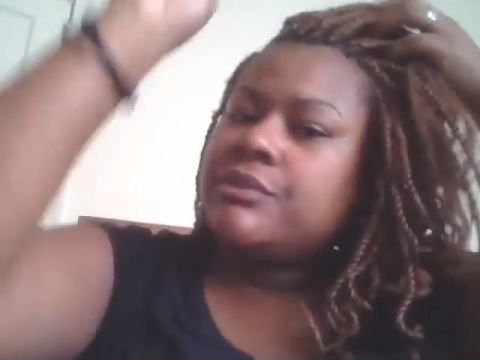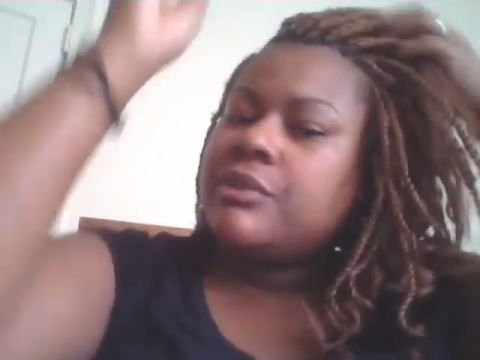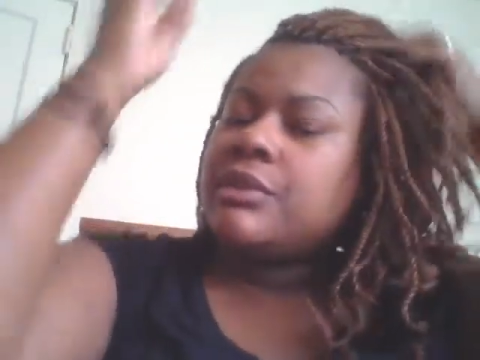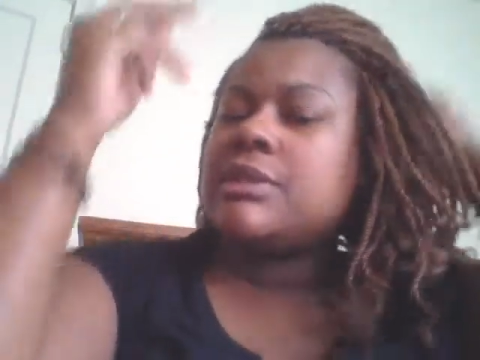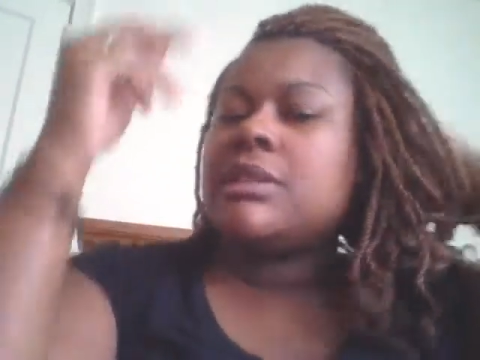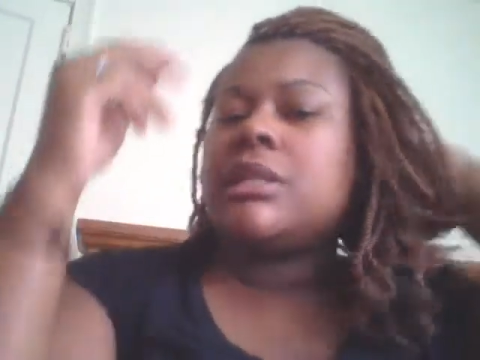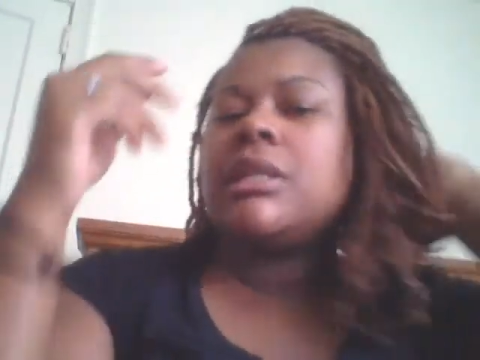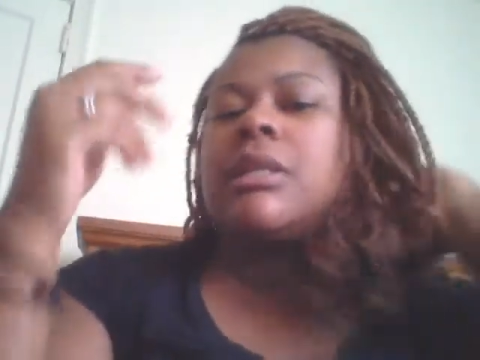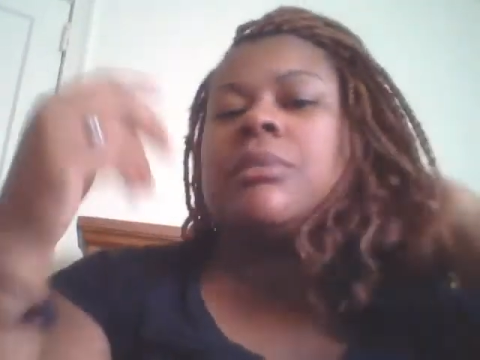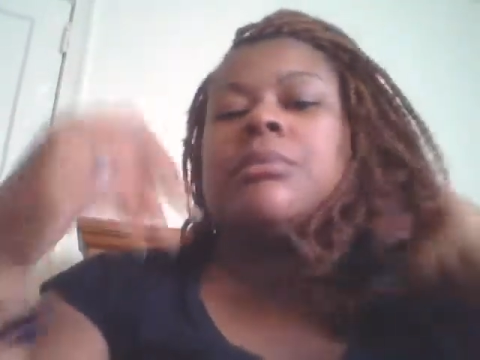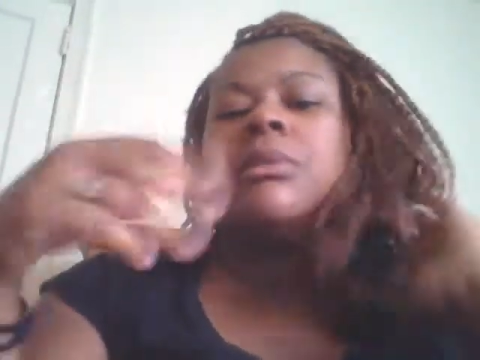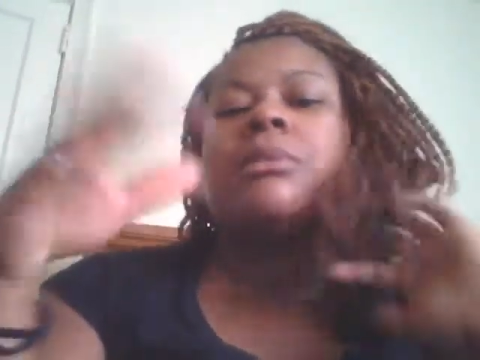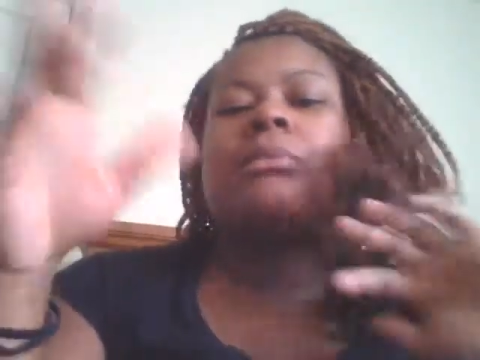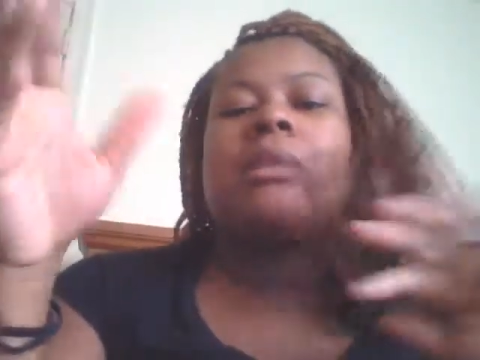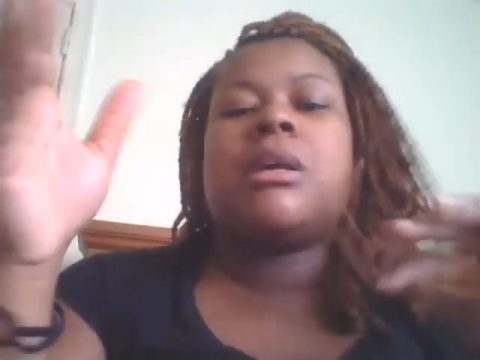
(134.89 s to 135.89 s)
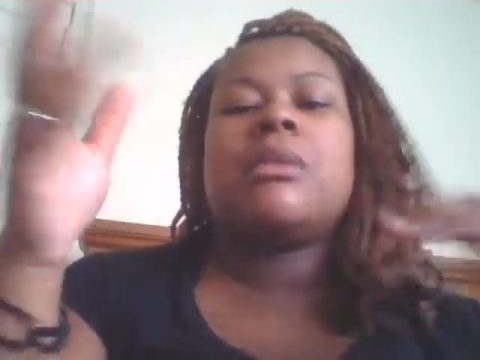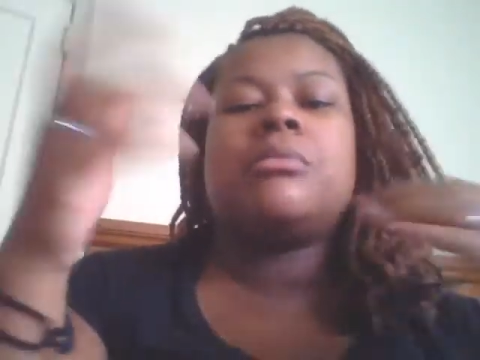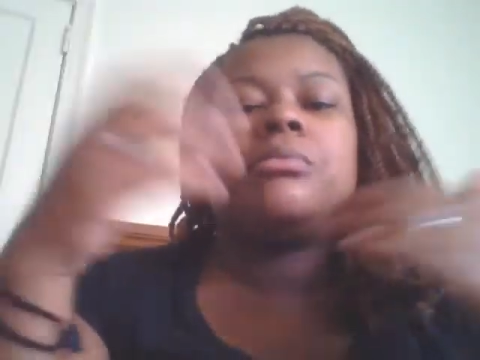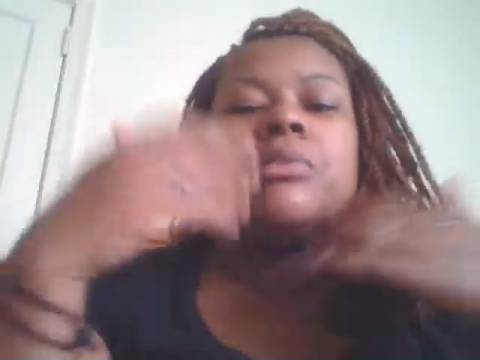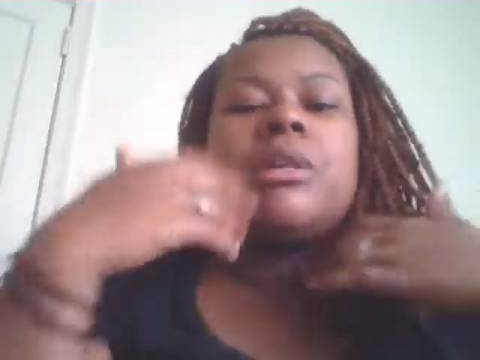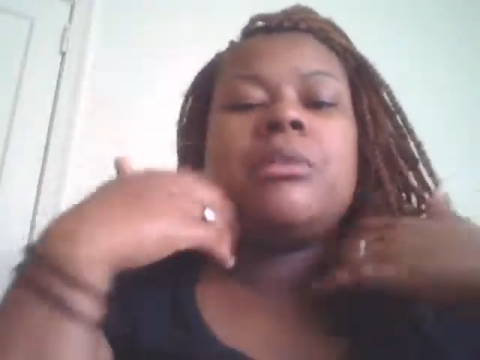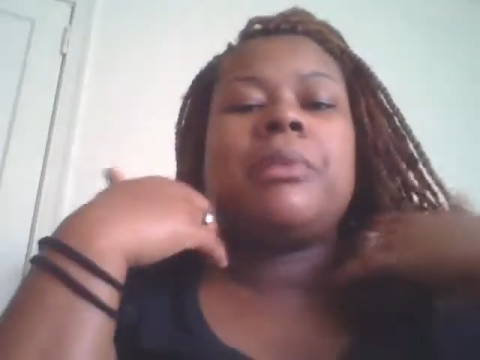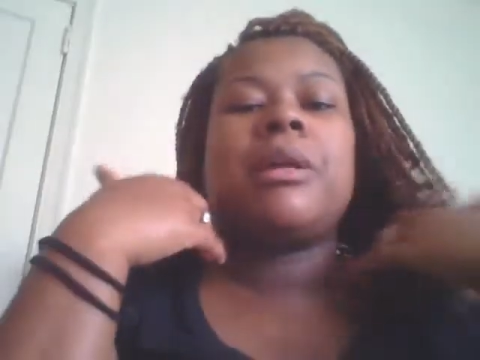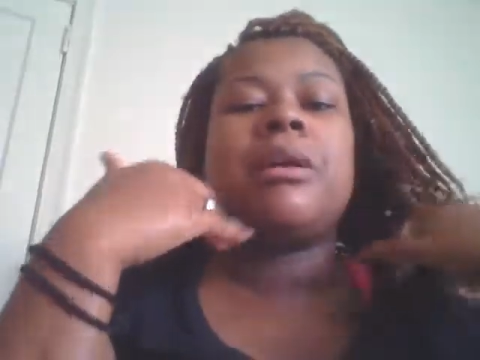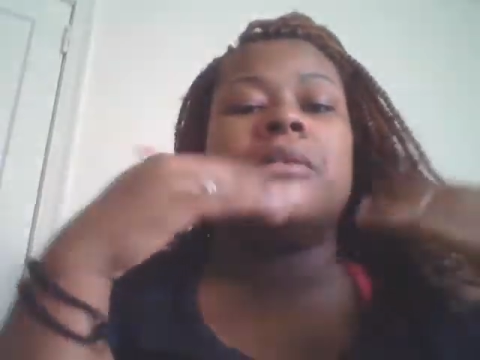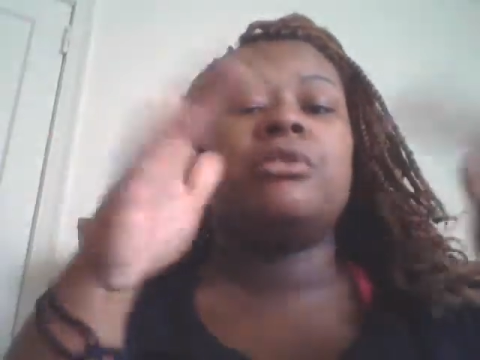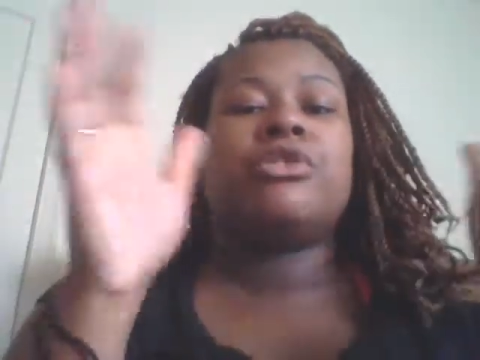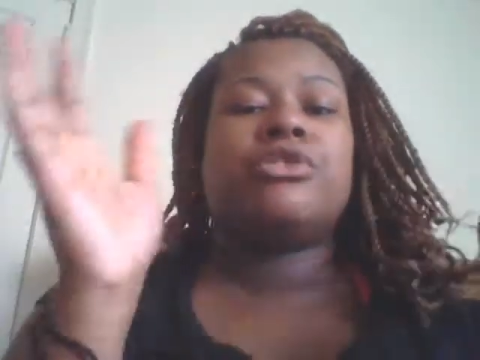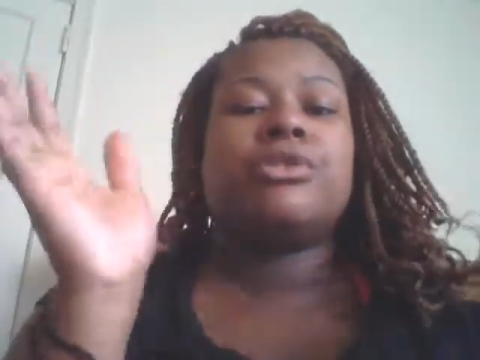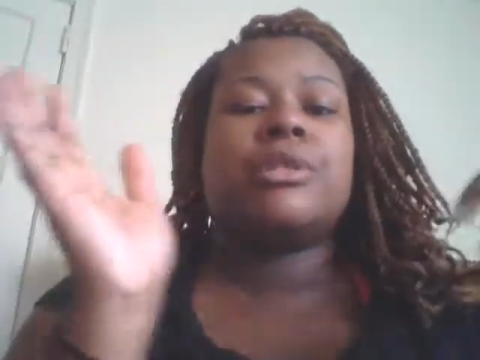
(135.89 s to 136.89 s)
four times a time up
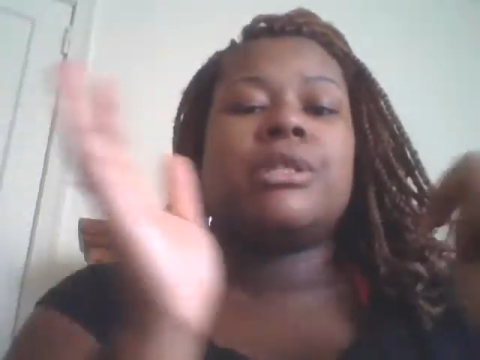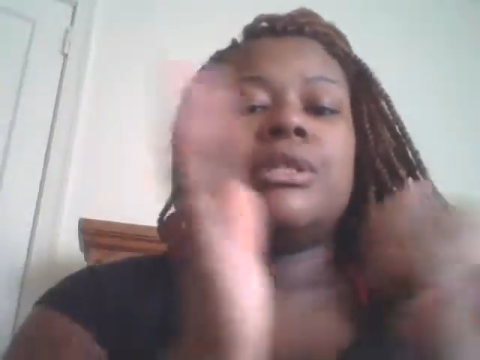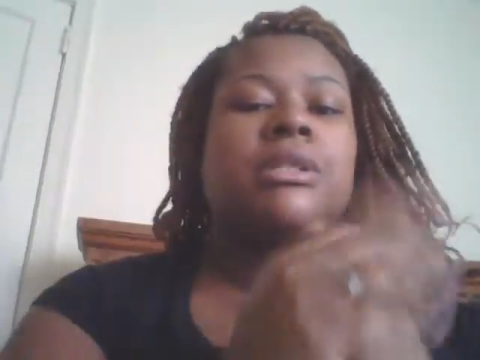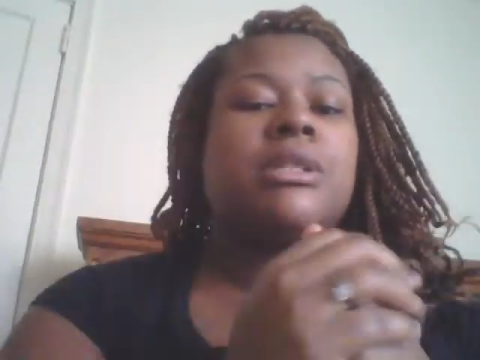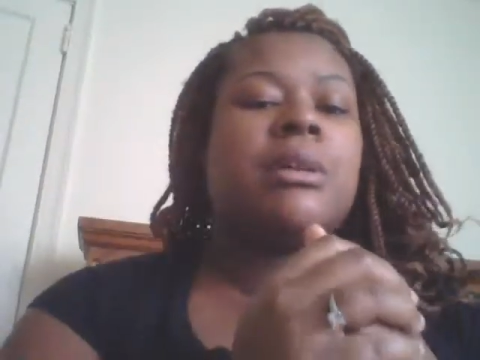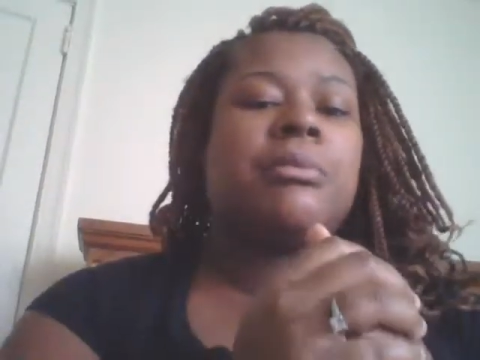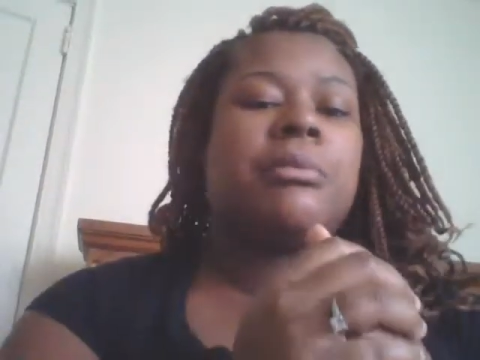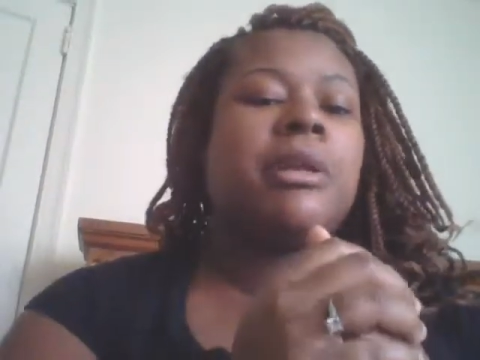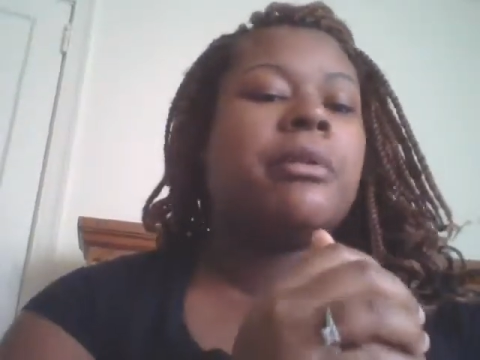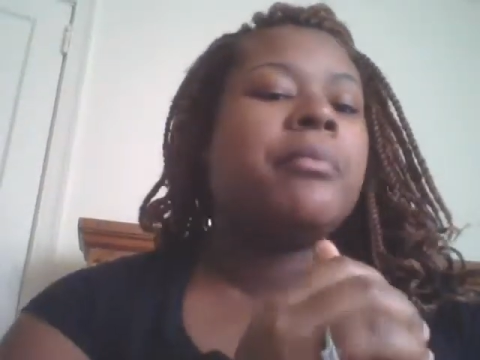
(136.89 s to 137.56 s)
down the street something.